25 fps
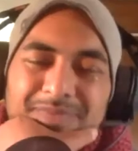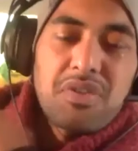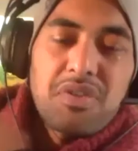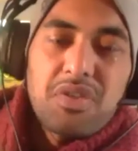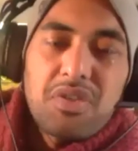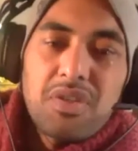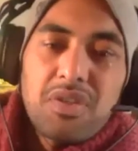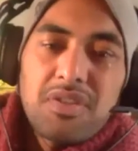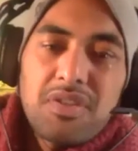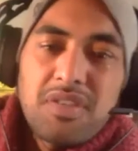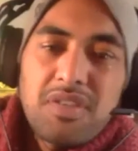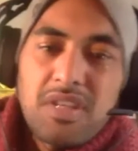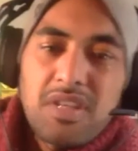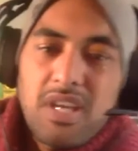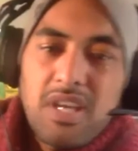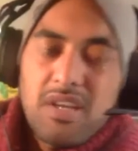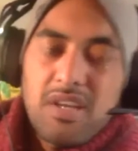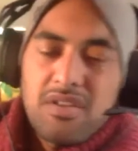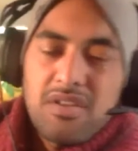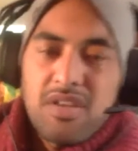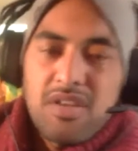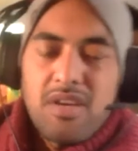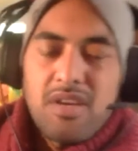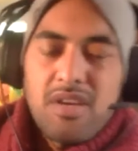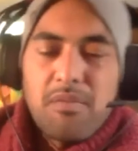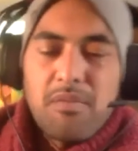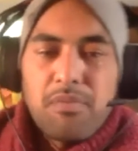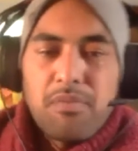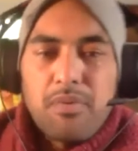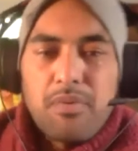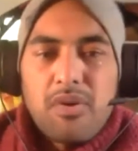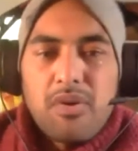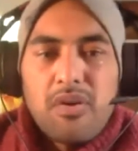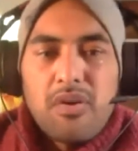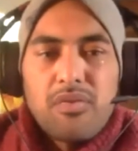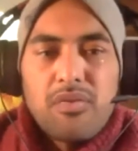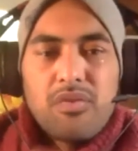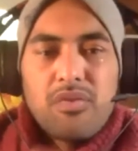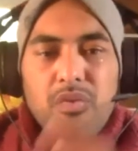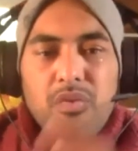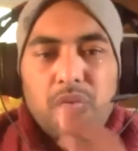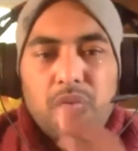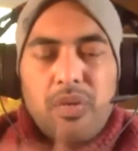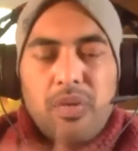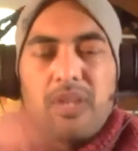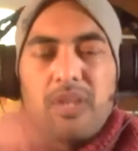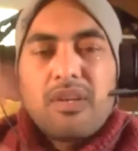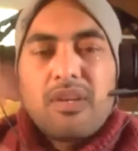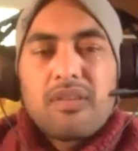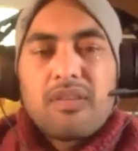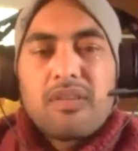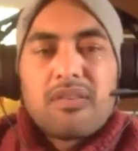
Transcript: it's just to catch up on the week